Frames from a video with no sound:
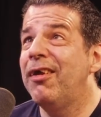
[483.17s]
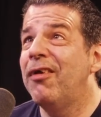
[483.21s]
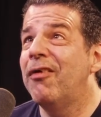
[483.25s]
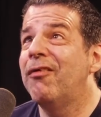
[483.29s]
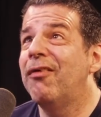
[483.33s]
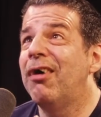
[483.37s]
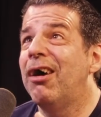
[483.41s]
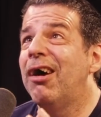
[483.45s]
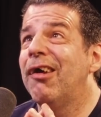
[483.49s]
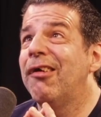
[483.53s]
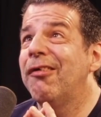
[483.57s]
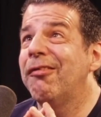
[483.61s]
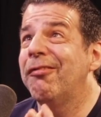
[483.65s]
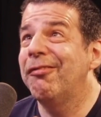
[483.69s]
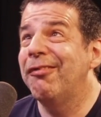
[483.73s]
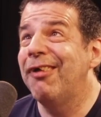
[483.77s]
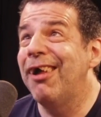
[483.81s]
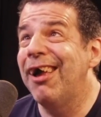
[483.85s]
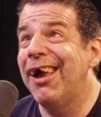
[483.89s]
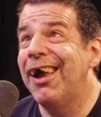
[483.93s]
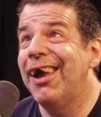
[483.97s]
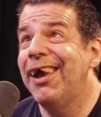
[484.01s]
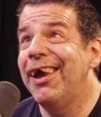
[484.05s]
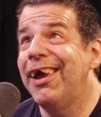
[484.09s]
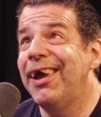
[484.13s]
S
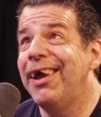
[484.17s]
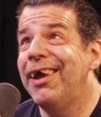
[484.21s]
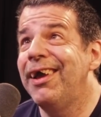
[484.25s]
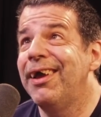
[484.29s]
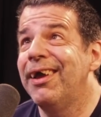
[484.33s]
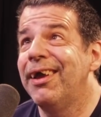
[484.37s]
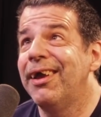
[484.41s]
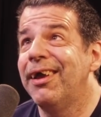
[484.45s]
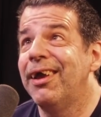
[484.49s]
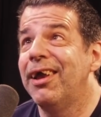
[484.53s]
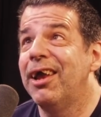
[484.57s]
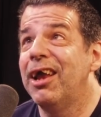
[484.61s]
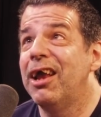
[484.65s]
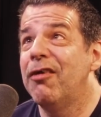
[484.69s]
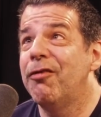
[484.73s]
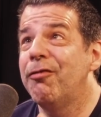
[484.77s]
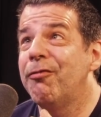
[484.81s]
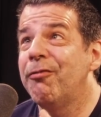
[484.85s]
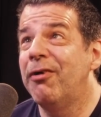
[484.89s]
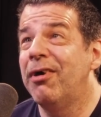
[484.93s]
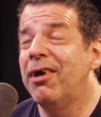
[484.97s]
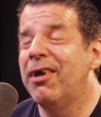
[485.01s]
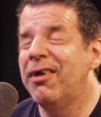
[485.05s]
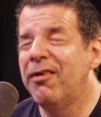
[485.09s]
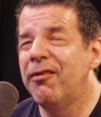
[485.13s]
A is
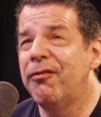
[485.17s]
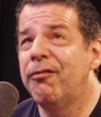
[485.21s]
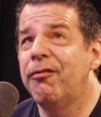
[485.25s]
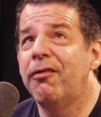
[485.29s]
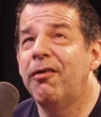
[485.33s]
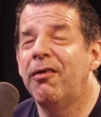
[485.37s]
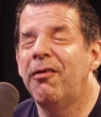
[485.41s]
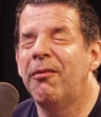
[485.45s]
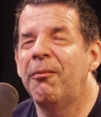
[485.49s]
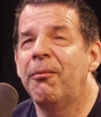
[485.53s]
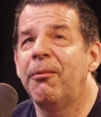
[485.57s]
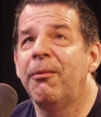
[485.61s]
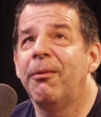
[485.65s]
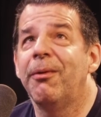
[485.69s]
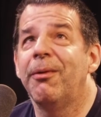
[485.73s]
one of them,